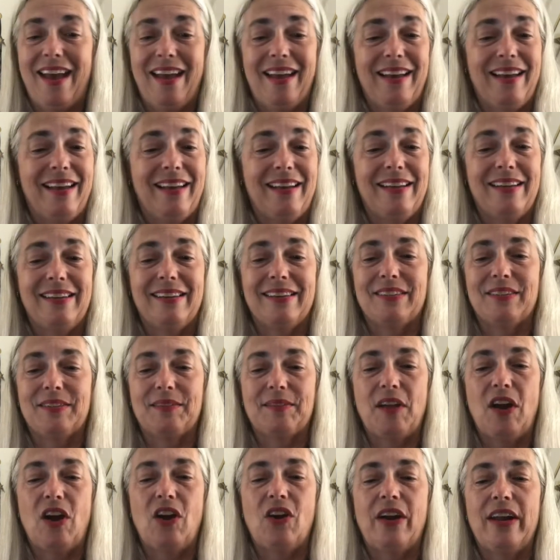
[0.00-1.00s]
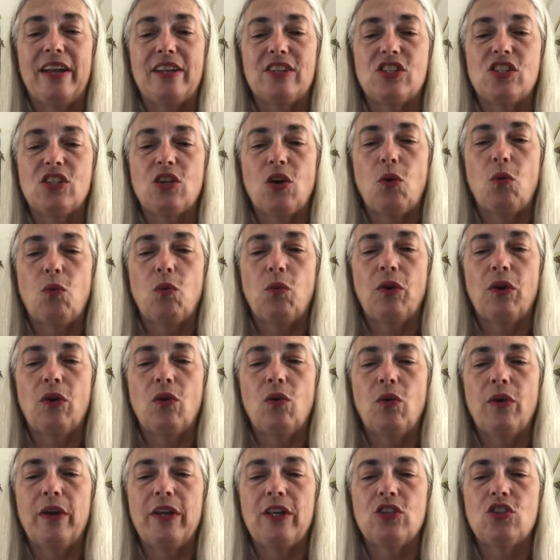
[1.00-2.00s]
all right, so we're
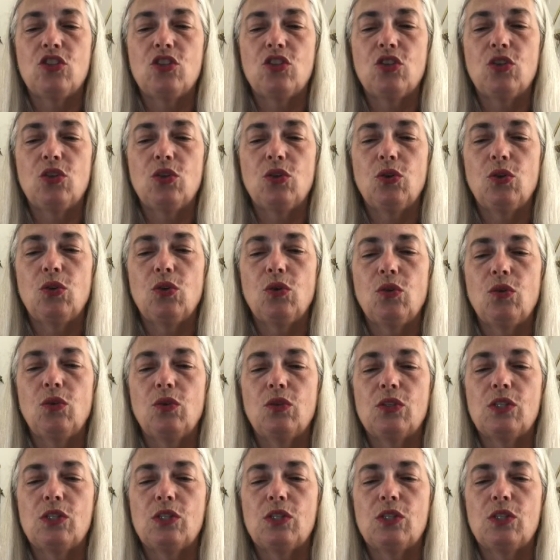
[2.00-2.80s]
going to